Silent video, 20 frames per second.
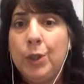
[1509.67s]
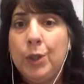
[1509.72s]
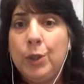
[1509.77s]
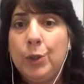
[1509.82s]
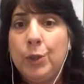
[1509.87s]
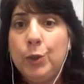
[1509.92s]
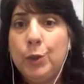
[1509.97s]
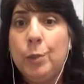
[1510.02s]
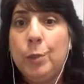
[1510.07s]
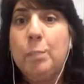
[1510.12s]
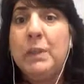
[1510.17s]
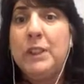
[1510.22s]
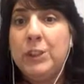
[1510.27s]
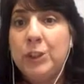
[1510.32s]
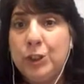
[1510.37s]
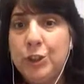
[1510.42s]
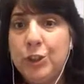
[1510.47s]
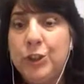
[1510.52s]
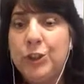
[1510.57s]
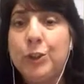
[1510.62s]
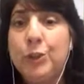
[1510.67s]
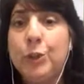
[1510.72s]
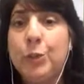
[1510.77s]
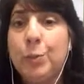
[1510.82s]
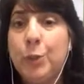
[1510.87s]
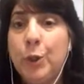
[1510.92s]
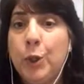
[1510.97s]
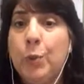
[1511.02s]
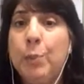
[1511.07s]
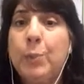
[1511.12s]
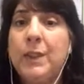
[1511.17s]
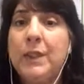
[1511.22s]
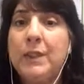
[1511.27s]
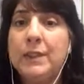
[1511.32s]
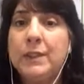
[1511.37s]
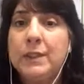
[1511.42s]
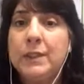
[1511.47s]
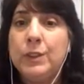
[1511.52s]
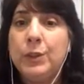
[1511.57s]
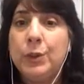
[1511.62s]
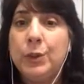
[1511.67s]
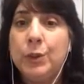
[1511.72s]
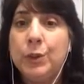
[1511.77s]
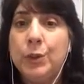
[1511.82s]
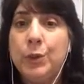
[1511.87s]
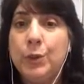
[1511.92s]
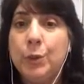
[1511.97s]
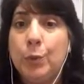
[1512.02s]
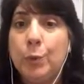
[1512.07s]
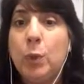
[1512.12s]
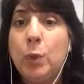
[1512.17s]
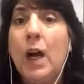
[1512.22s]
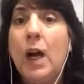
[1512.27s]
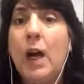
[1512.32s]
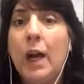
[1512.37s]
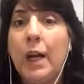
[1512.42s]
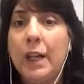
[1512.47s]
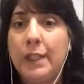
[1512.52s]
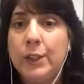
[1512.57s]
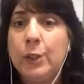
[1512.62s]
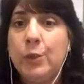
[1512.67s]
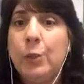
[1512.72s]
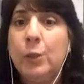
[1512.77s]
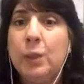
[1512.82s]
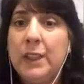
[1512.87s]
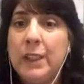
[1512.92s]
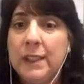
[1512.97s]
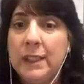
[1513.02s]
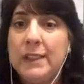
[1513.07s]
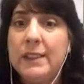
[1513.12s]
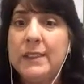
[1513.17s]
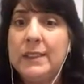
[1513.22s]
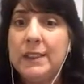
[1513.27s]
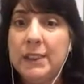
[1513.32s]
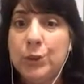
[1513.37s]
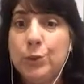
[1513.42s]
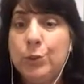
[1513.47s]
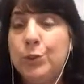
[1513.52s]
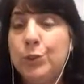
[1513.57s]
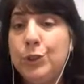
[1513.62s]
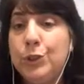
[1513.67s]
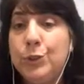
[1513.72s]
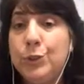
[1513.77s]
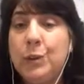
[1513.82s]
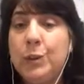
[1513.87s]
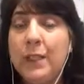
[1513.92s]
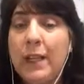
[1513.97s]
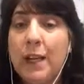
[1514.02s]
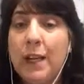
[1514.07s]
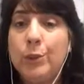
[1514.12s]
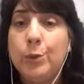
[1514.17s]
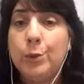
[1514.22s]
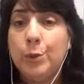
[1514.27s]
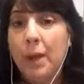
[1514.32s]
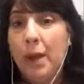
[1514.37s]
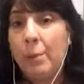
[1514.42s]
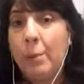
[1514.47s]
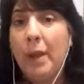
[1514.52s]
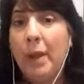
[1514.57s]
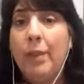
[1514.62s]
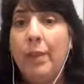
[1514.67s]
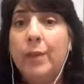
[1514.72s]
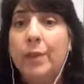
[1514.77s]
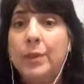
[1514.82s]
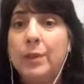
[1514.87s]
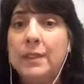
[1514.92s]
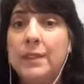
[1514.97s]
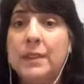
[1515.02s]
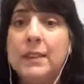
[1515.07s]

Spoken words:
mission, your purpose, your why, what it is that you do and how you help others.